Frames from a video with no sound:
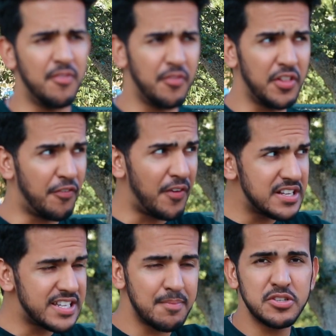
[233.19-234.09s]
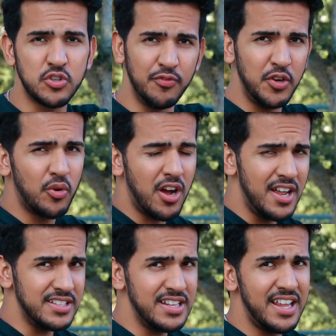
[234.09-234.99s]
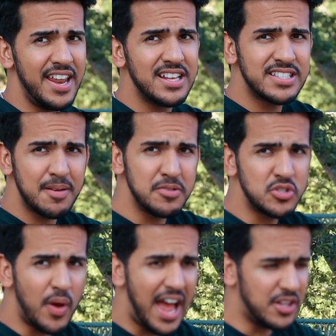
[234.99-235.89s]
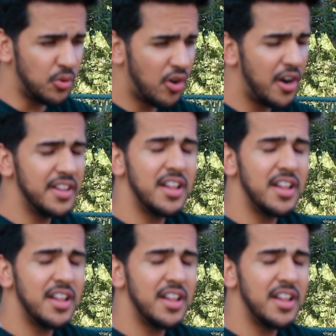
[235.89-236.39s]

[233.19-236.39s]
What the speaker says: for the first step is to view content, the next step is to add to cart,